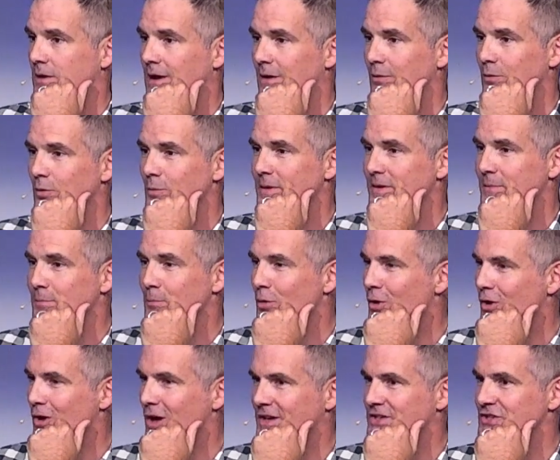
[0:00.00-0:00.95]
will be
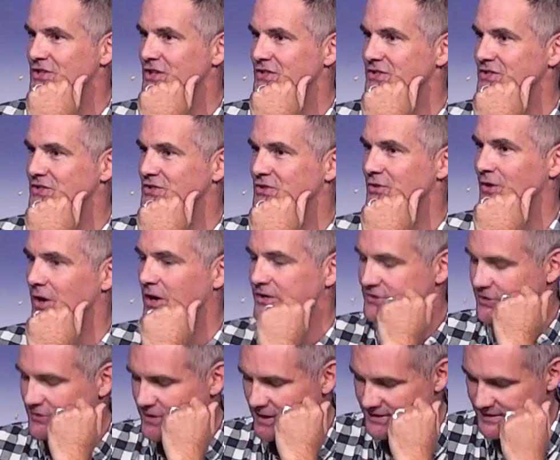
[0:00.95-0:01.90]
more like Jesus
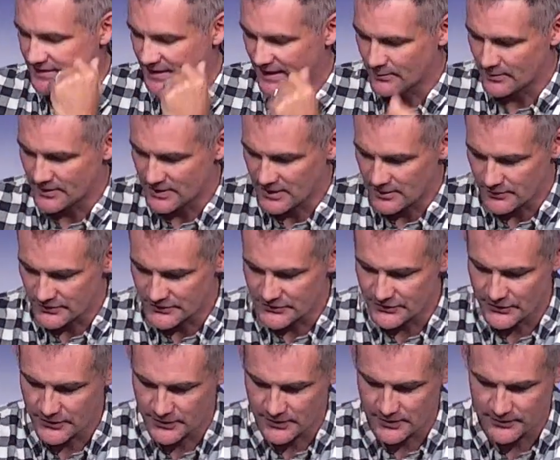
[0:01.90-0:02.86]
Christ on that day when he
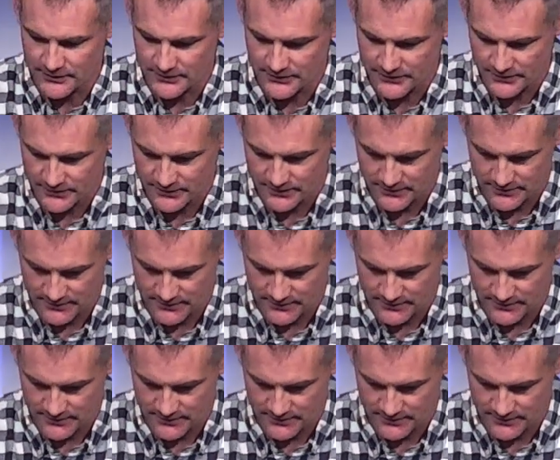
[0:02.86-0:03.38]
returns.